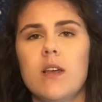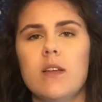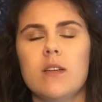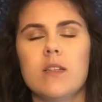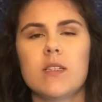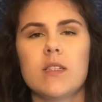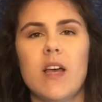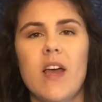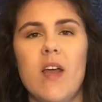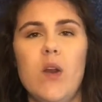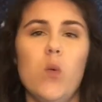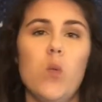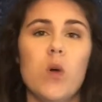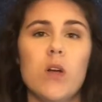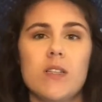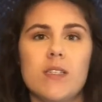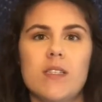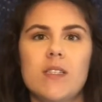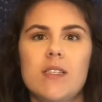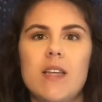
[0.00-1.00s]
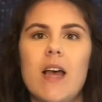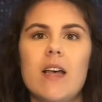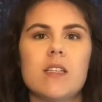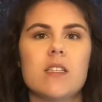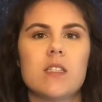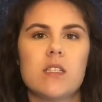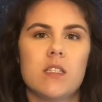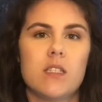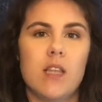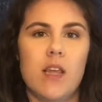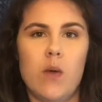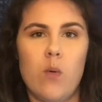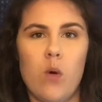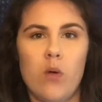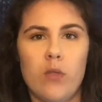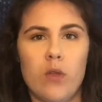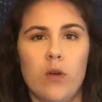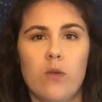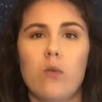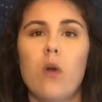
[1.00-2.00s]
decide what tests they want
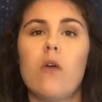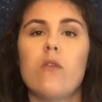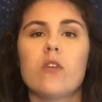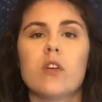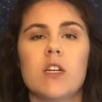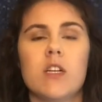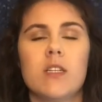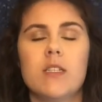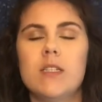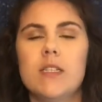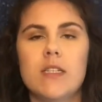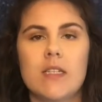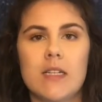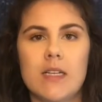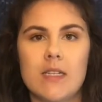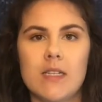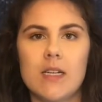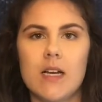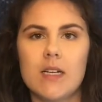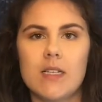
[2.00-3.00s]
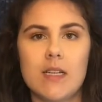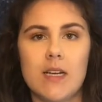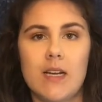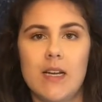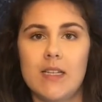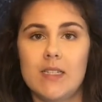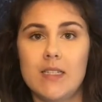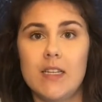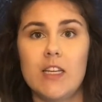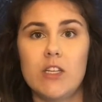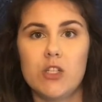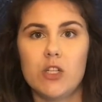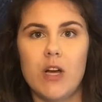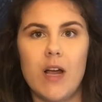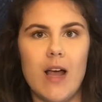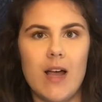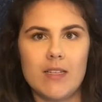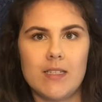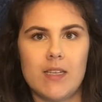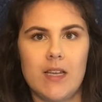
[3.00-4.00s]
their rover to conduct, and a teacher
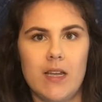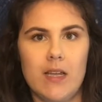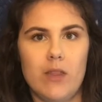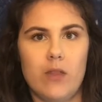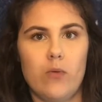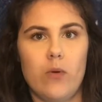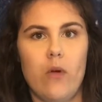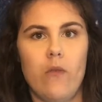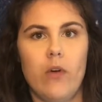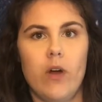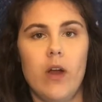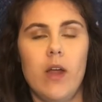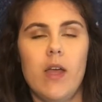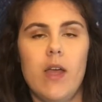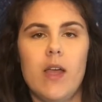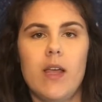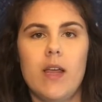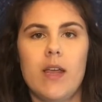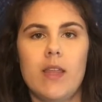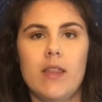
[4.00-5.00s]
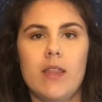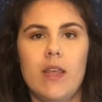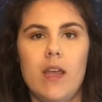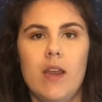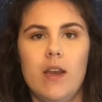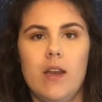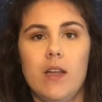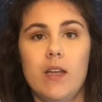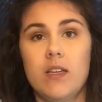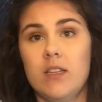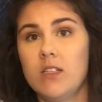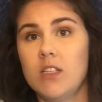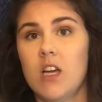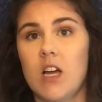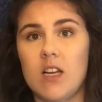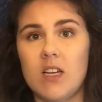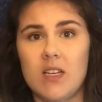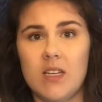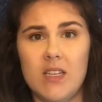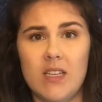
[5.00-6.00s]
asking if the rover can then
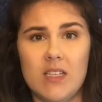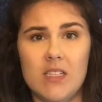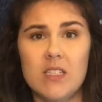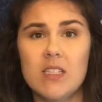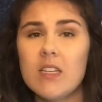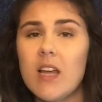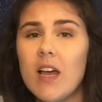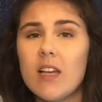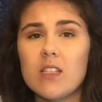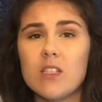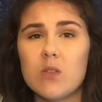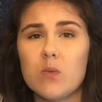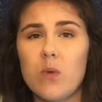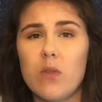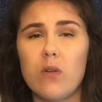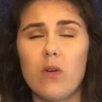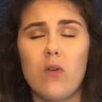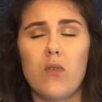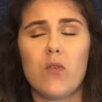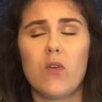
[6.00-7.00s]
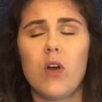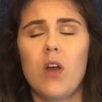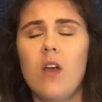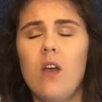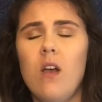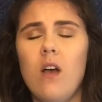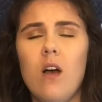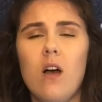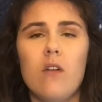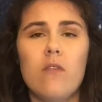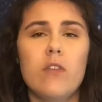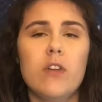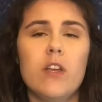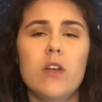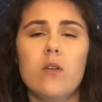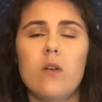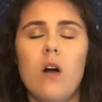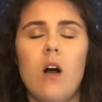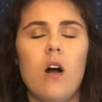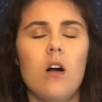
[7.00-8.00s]
conduct these tests, whether over a video
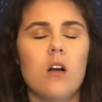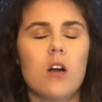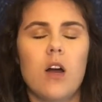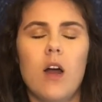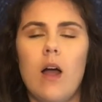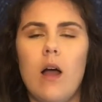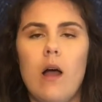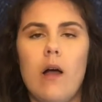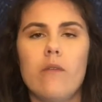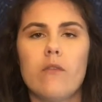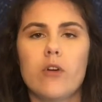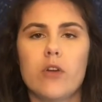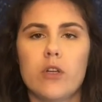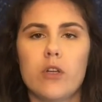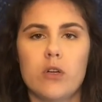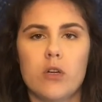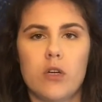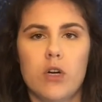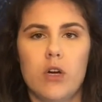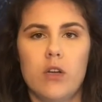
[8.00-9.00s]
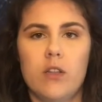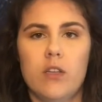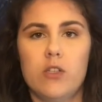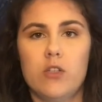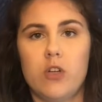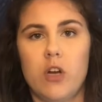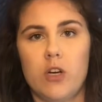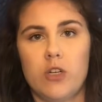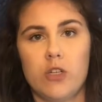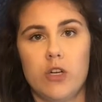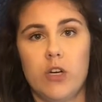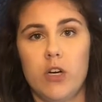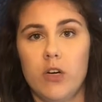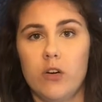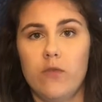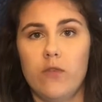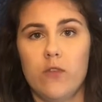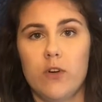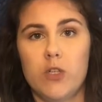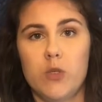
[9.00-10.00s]
call or however you're currently structuring your
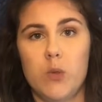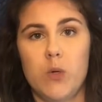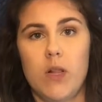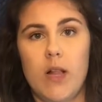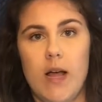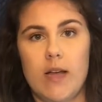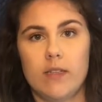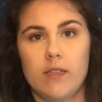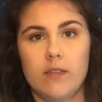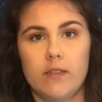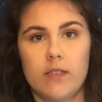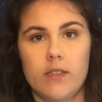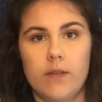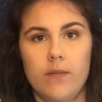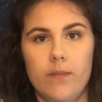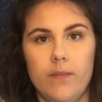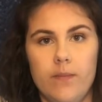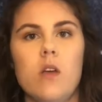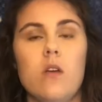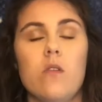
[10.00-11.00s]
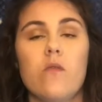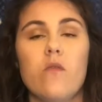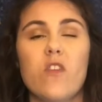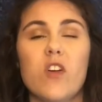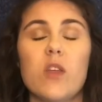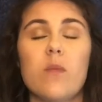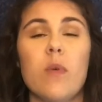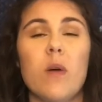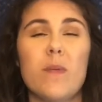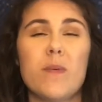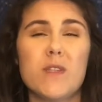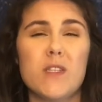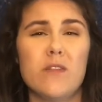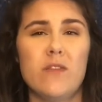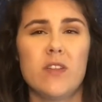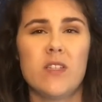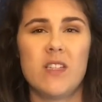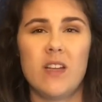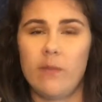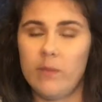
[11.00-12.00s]
virtual classes. For the purpose of
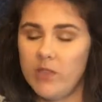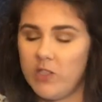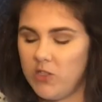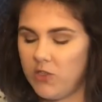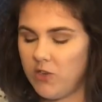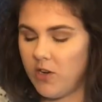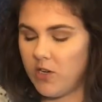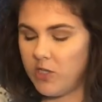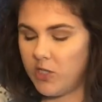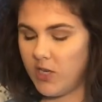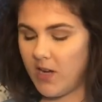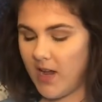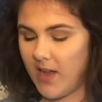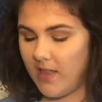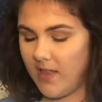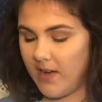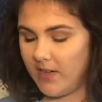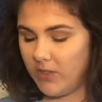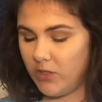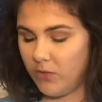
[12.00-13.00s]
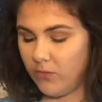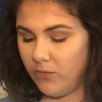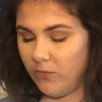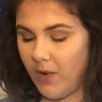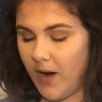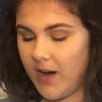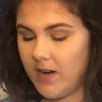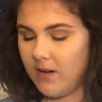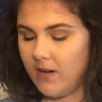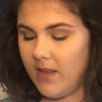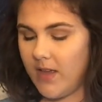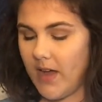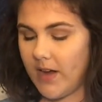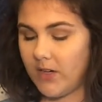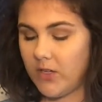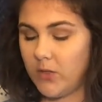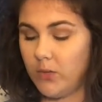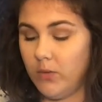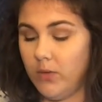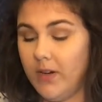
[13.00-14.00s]
a demonstration, I like to write the
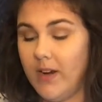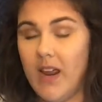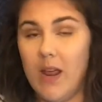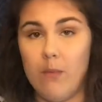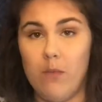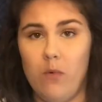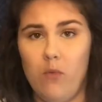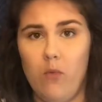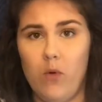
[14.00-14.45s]
actual name of